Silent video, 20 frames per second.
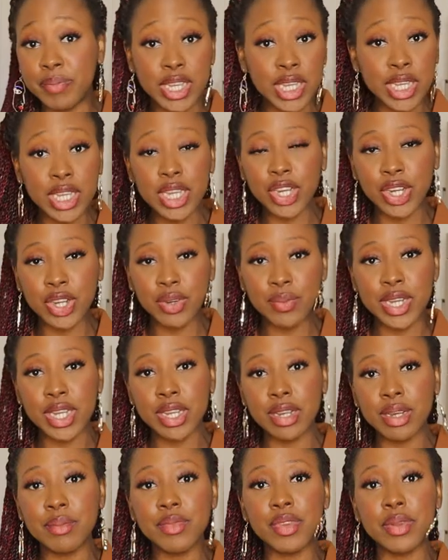beginner when
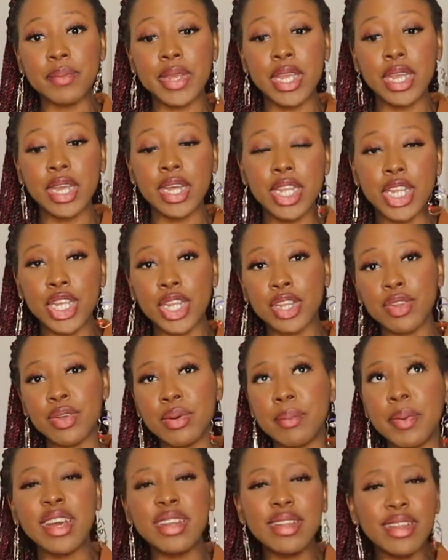it comes to being on
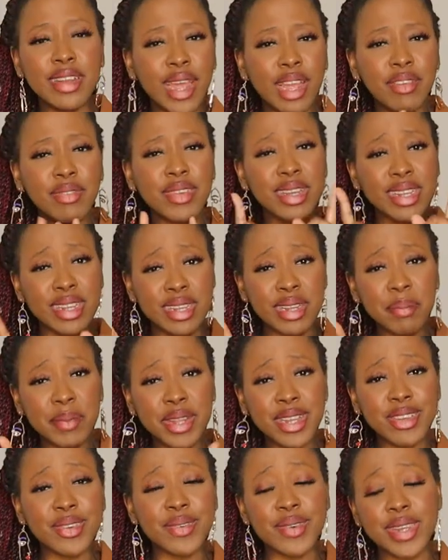YouTube. I'm gonna dive deep
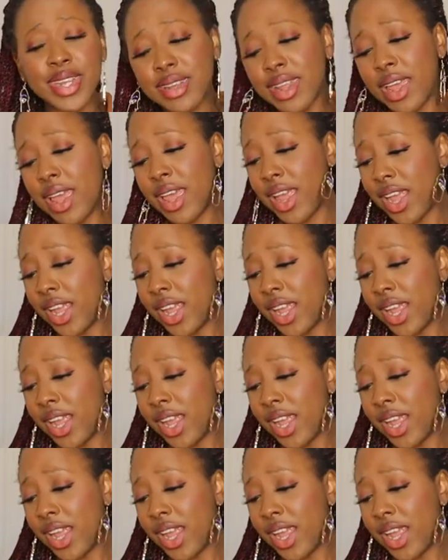into it.